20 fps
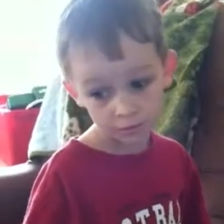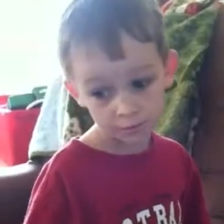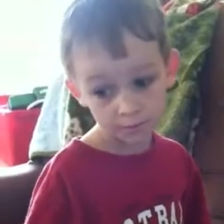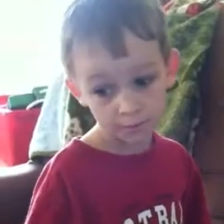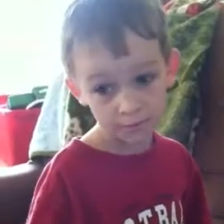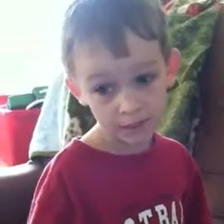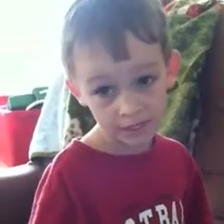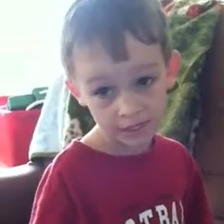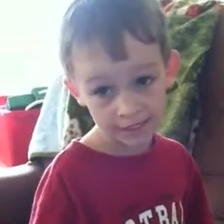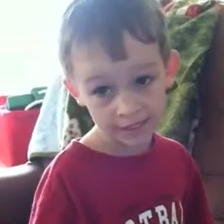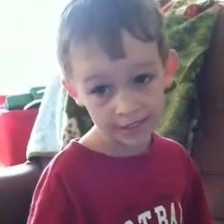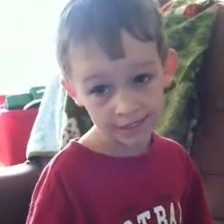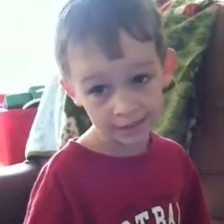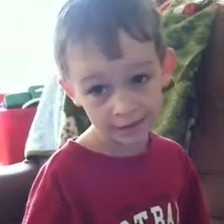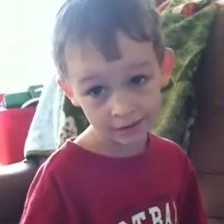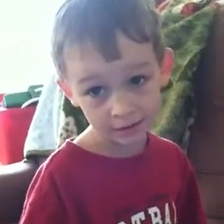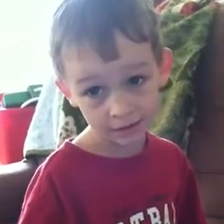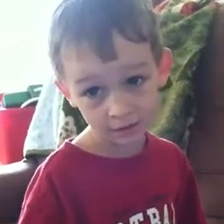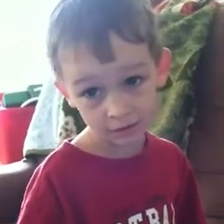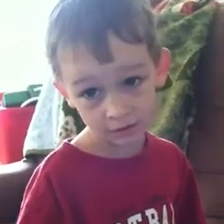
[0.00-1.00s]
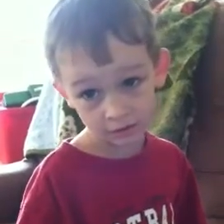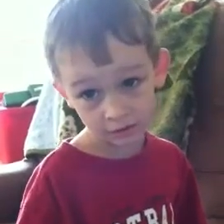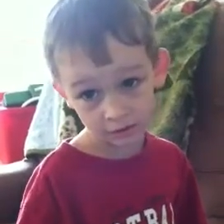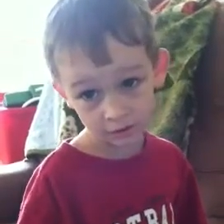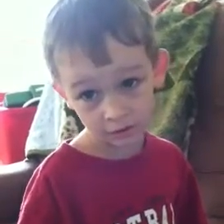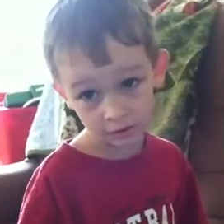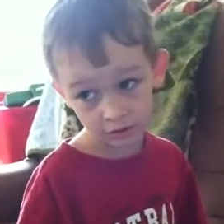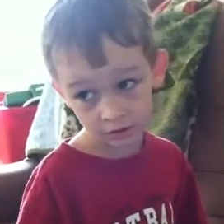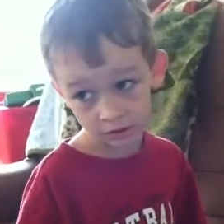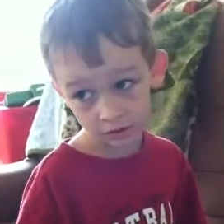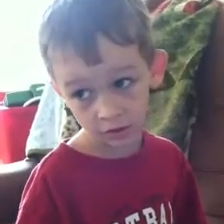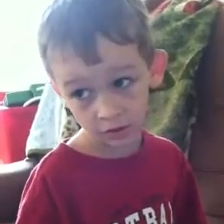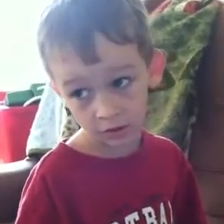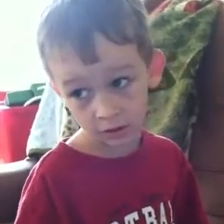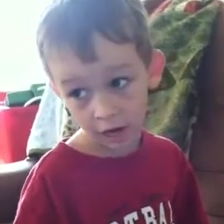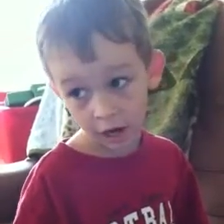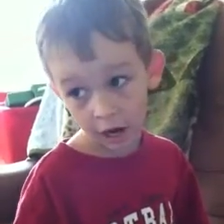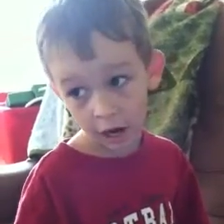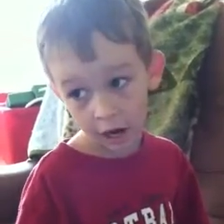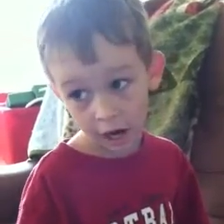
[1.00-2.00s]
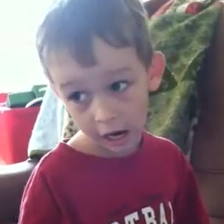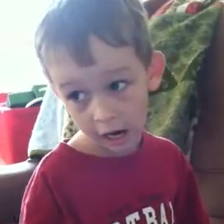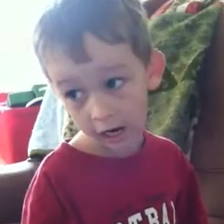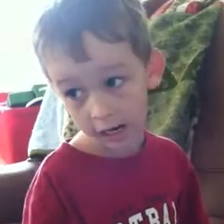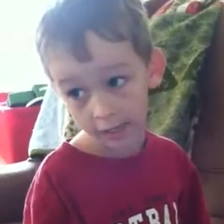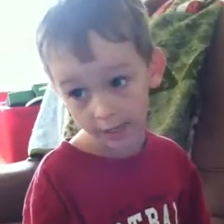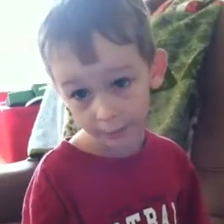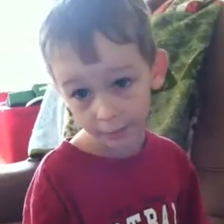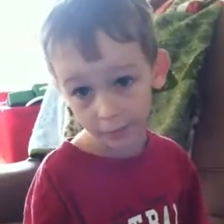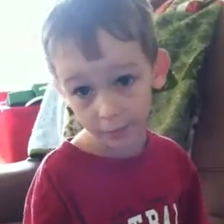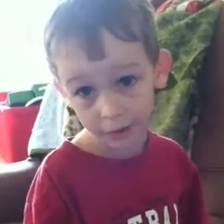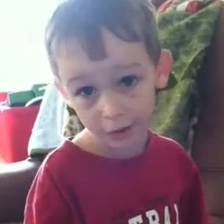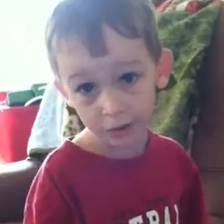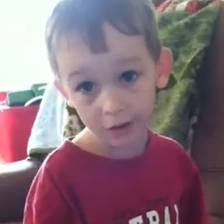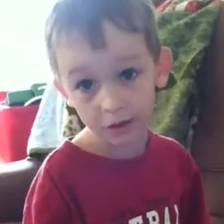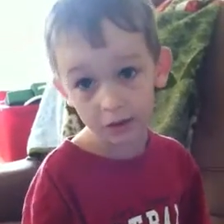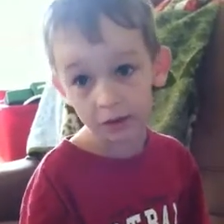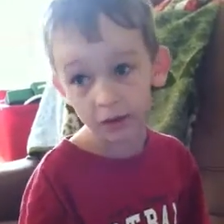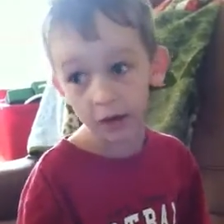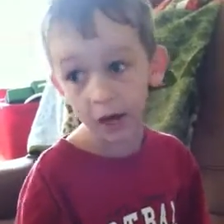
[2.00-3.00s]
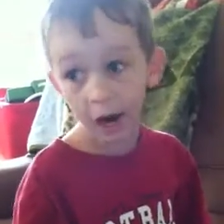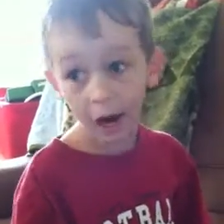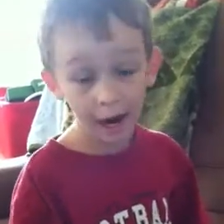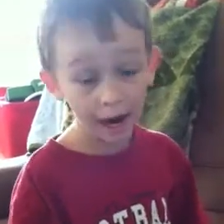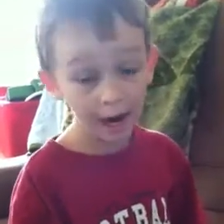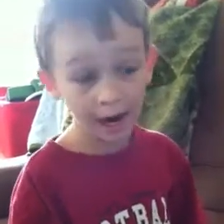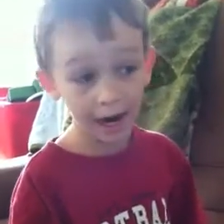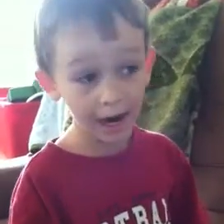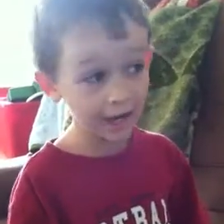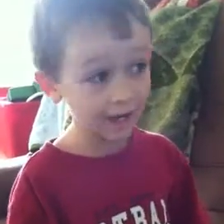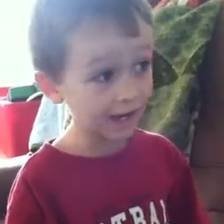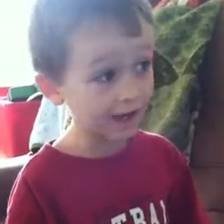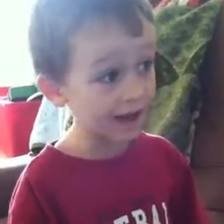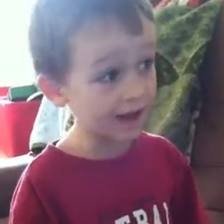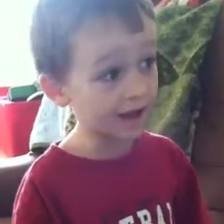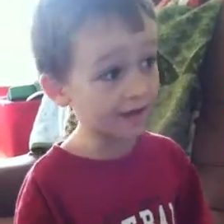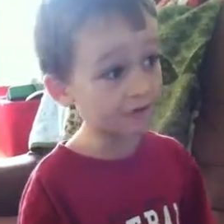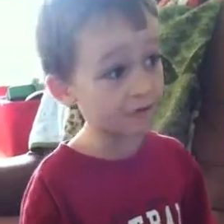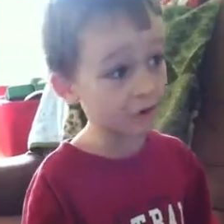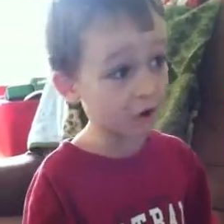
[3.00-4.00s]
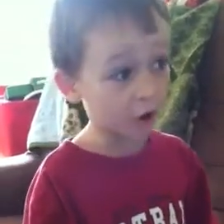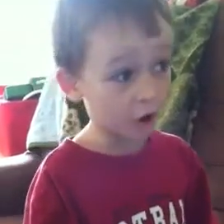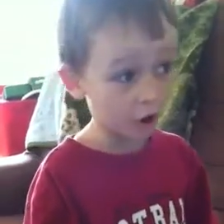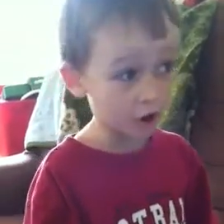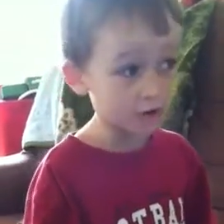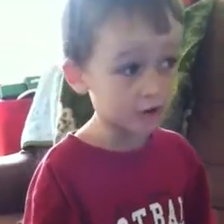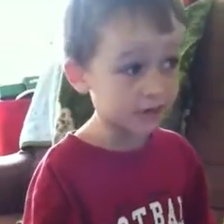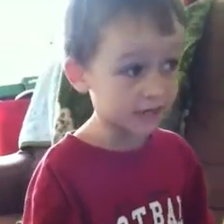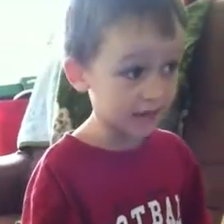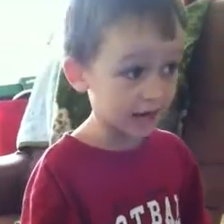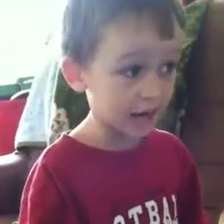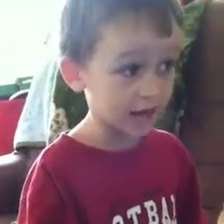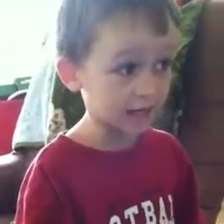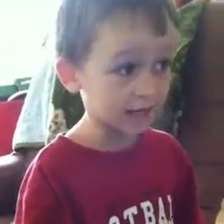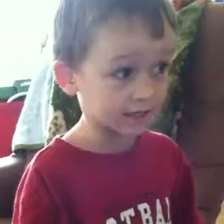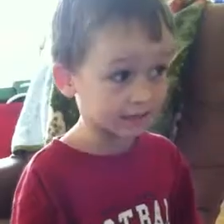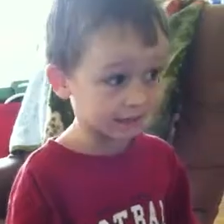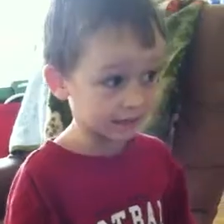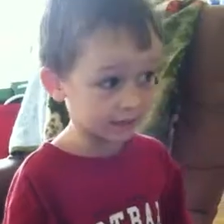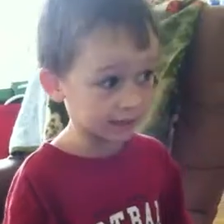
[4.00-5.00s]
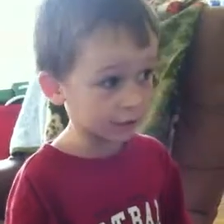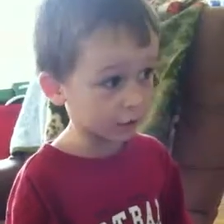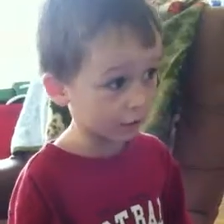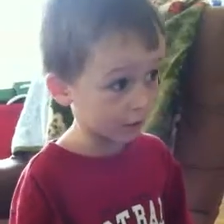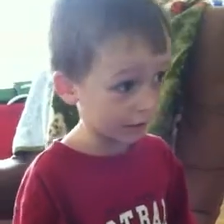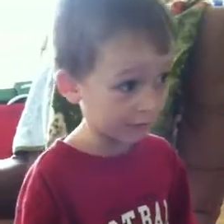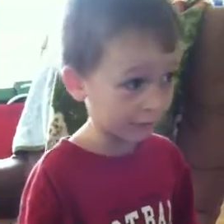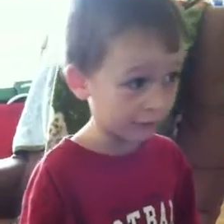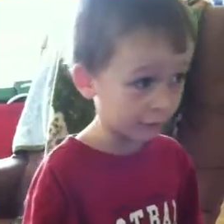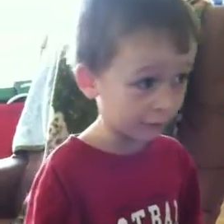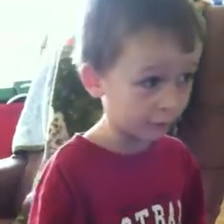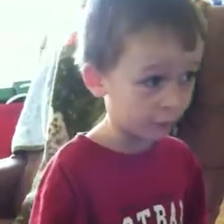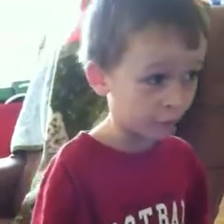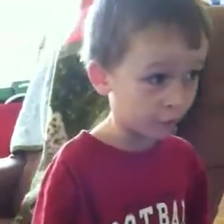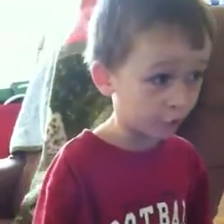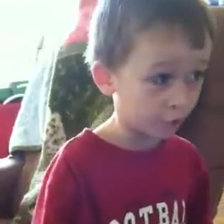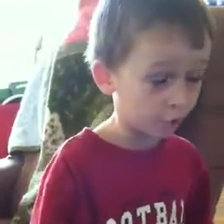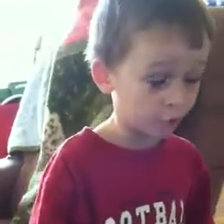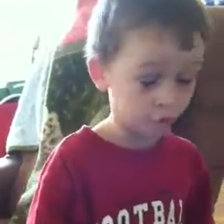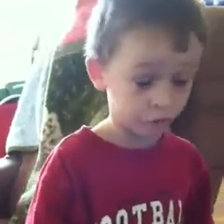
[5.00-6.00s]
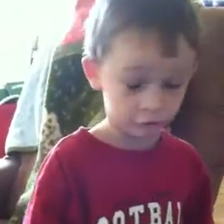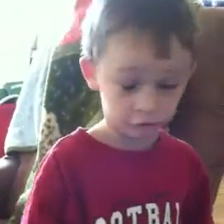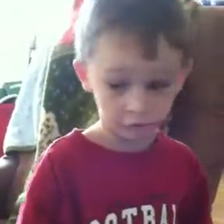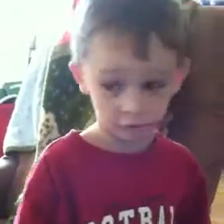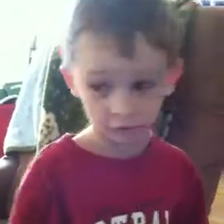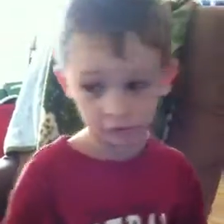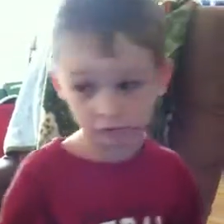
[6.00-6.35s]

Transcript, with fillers: Me. I'm, I have not taken care of a bowl.